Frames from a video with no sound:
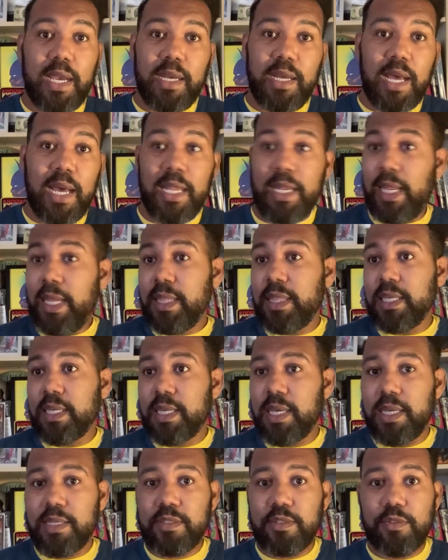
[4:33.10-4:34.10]
I like the
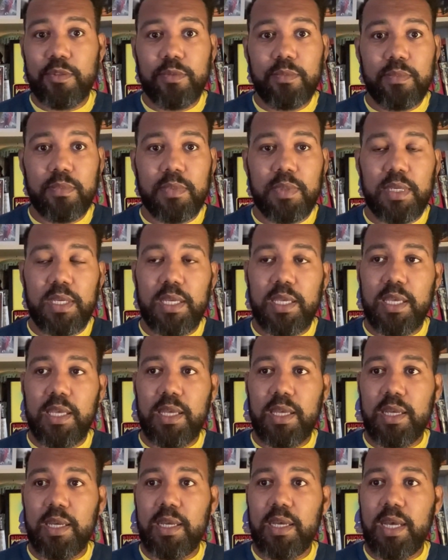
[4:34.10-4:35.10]
costume.
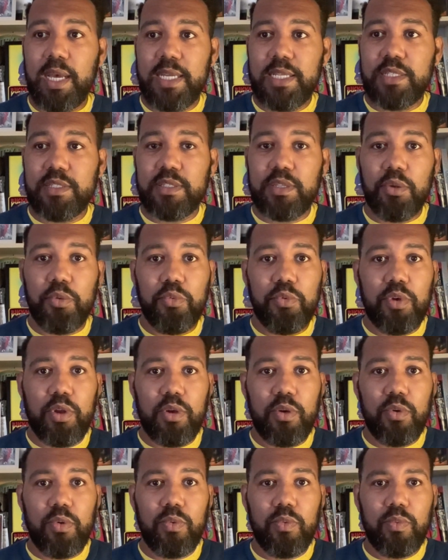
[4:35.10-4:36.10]
I just don't
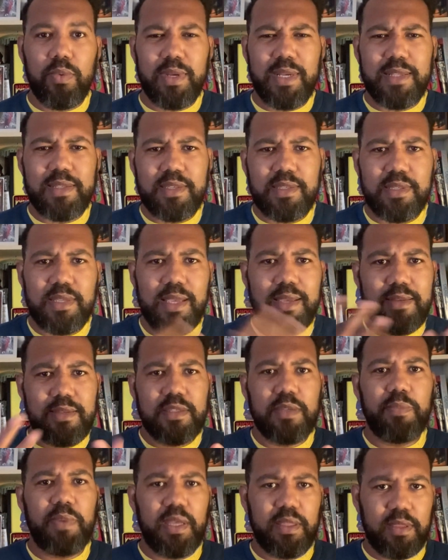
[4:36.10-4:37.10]
know what it says
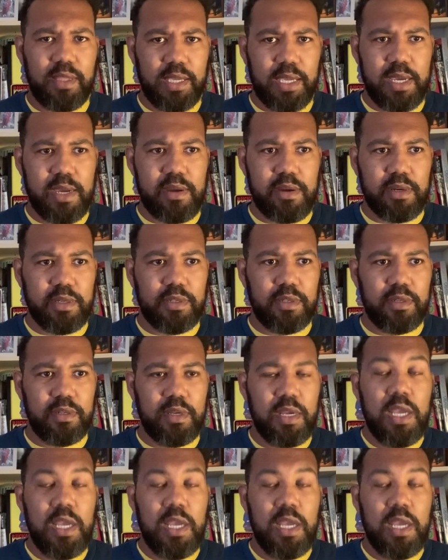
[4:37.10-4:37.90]
about the character,